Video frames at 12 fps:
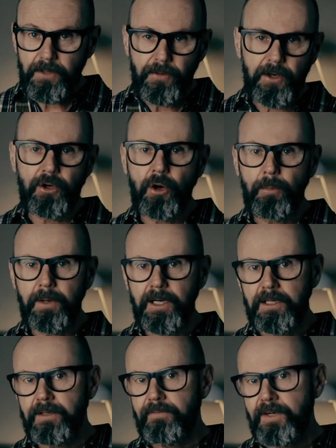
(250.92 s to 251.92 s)
in the
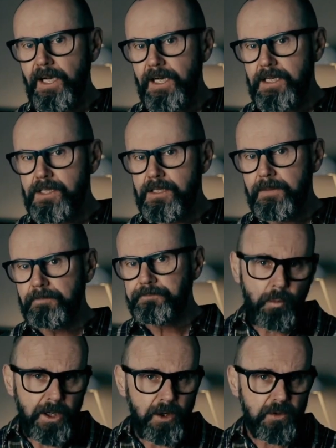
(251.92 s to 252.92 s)
nominative case.
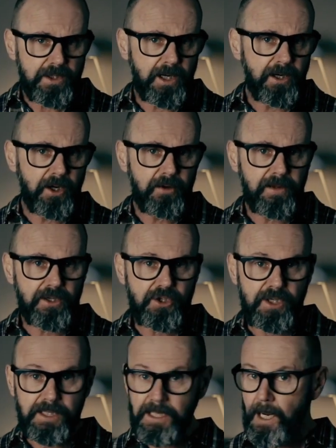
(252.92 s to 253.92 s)
We also know that
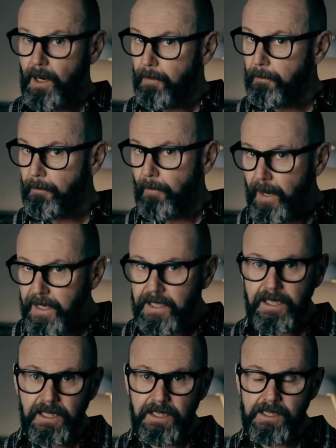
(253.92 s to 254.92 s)
she's
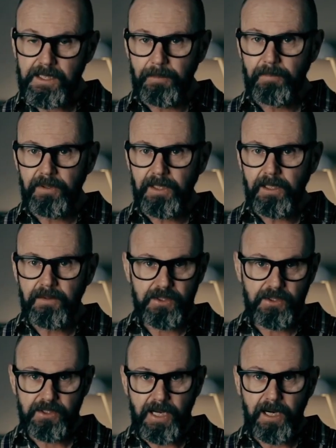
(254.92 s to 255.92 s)
making something,
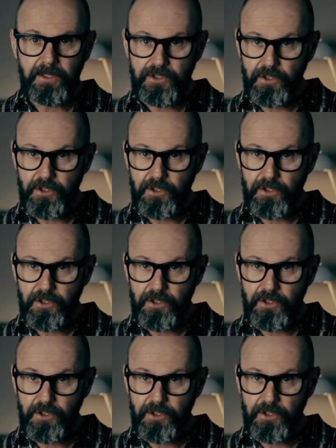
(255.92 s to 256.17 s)
this is our